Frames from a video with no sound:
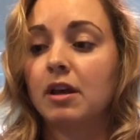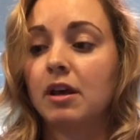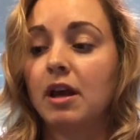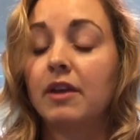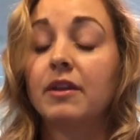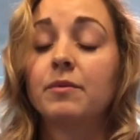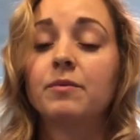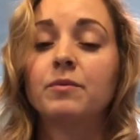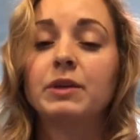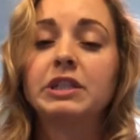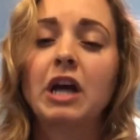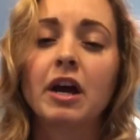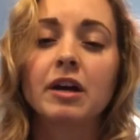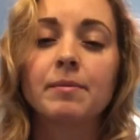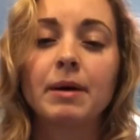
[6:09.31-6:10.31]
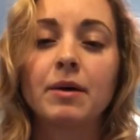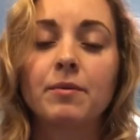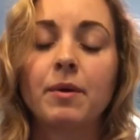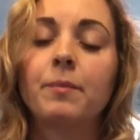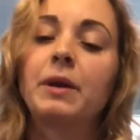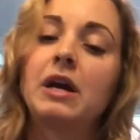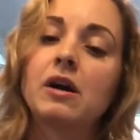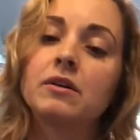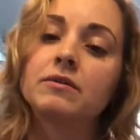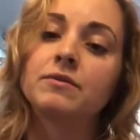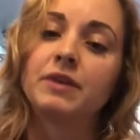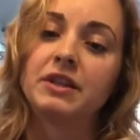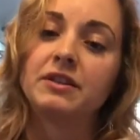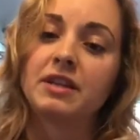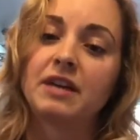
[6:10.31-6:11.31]
And then we talk about
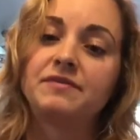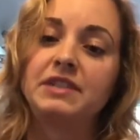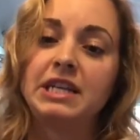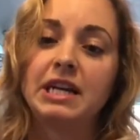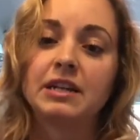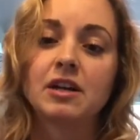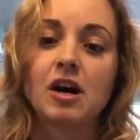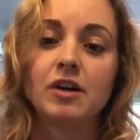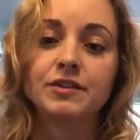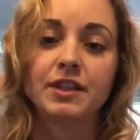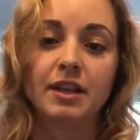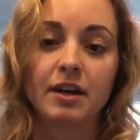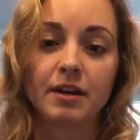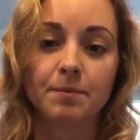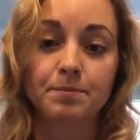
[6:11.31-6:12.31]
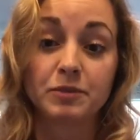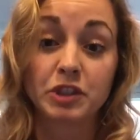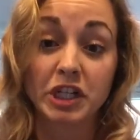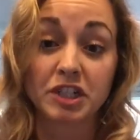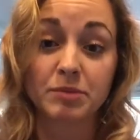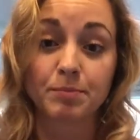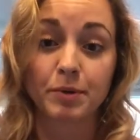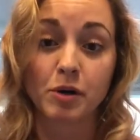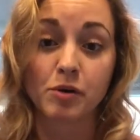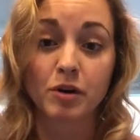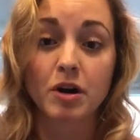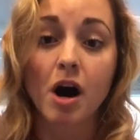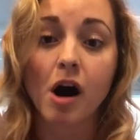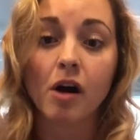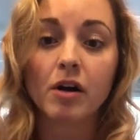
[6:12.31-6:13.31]
what FDN calls the DRESS
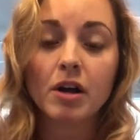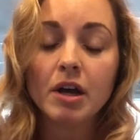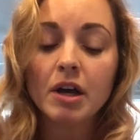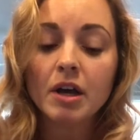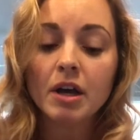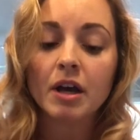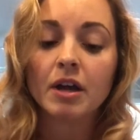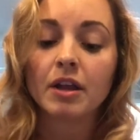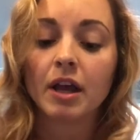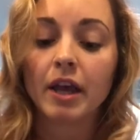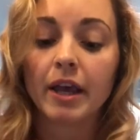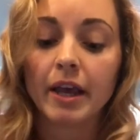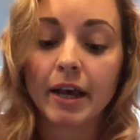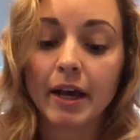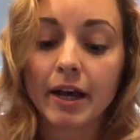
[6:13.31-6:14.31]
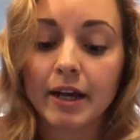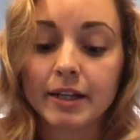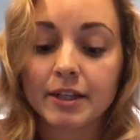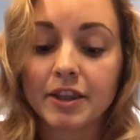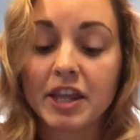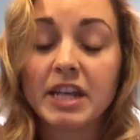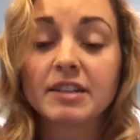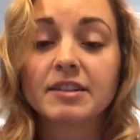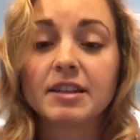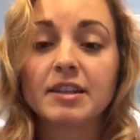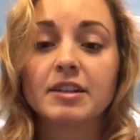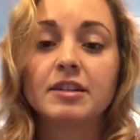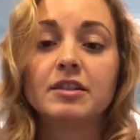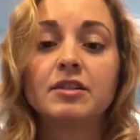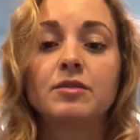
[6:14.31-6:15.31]
protocol. And this
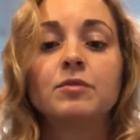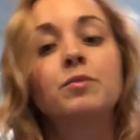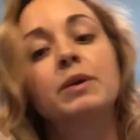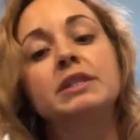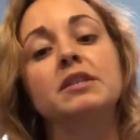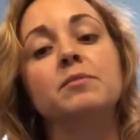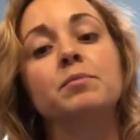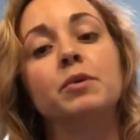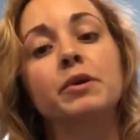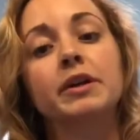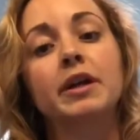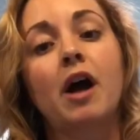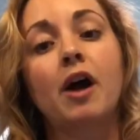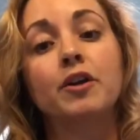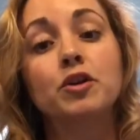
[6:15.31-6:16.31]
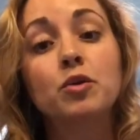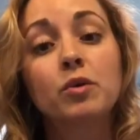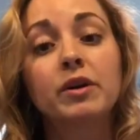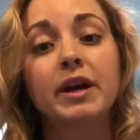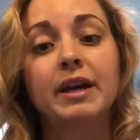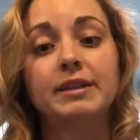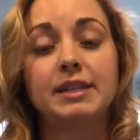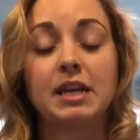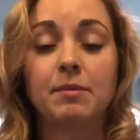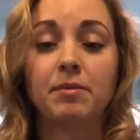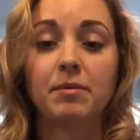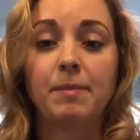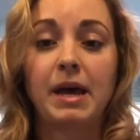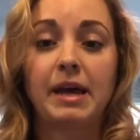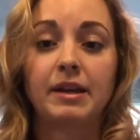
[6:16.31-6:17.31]
is what's important on your end to
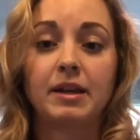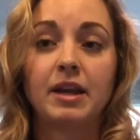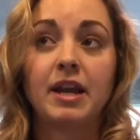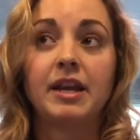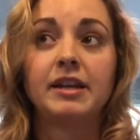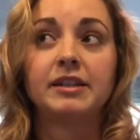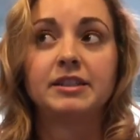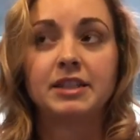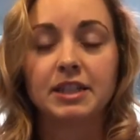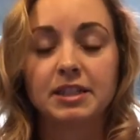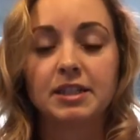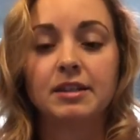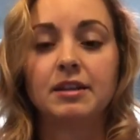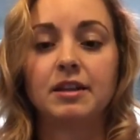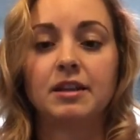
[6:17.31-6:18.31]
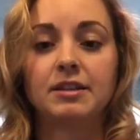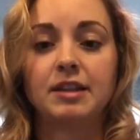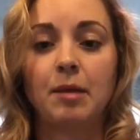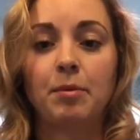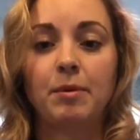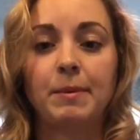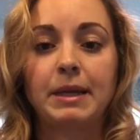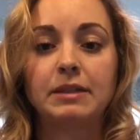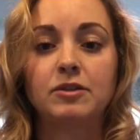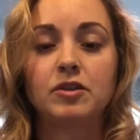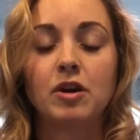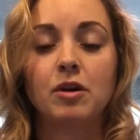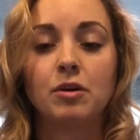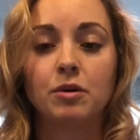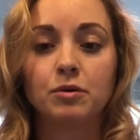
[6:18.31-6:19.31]
implement in addition to the supplements.
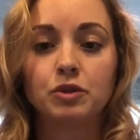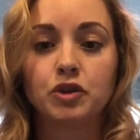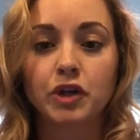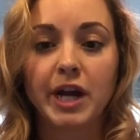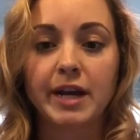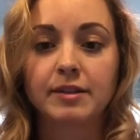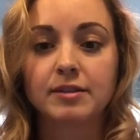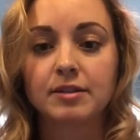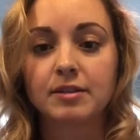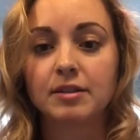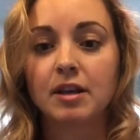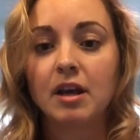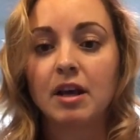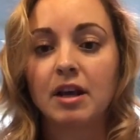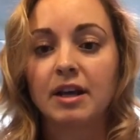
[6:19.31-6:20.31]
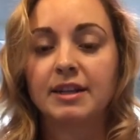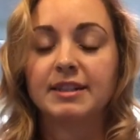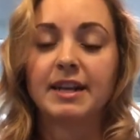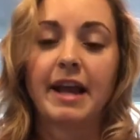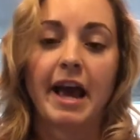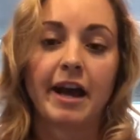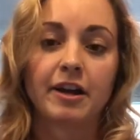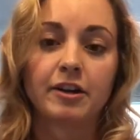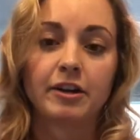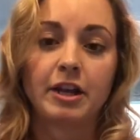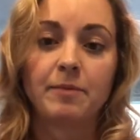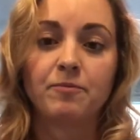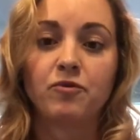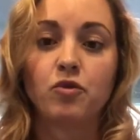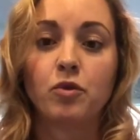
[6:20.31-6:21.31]
So DRESS is an
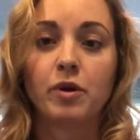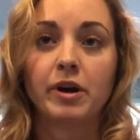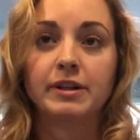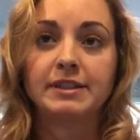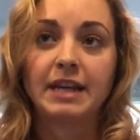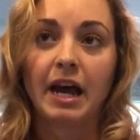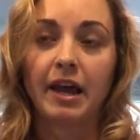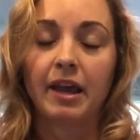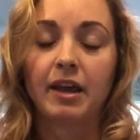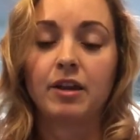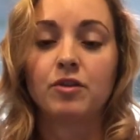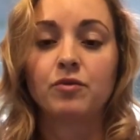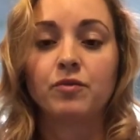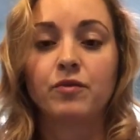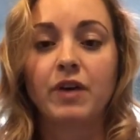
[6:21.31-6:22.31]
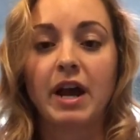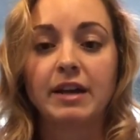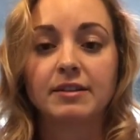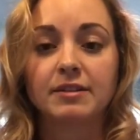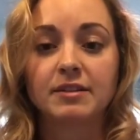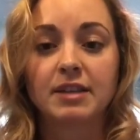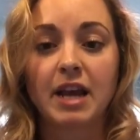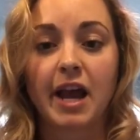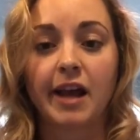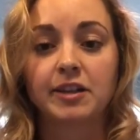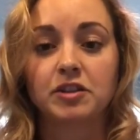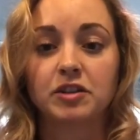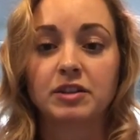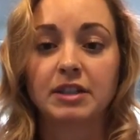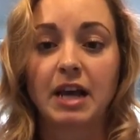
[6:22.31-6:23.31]
acronym for diet, rest,
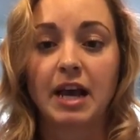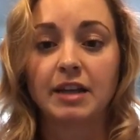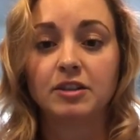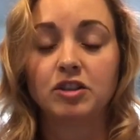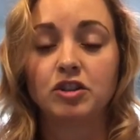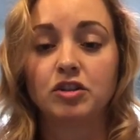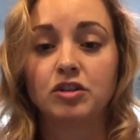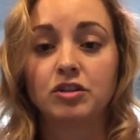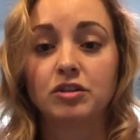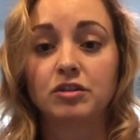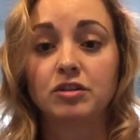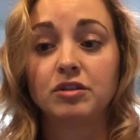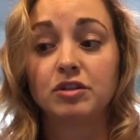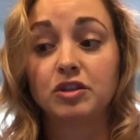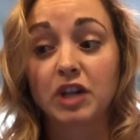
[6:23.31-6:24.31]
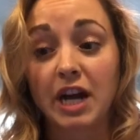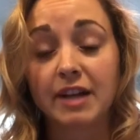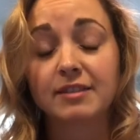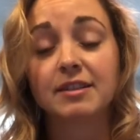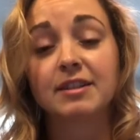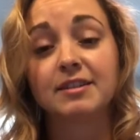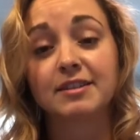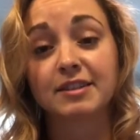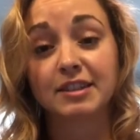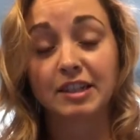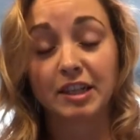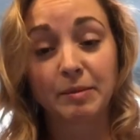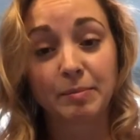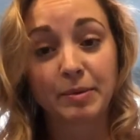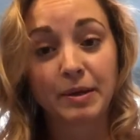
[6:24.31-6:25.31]
exercise, stress, and
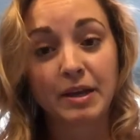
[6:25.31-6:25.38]
sleep.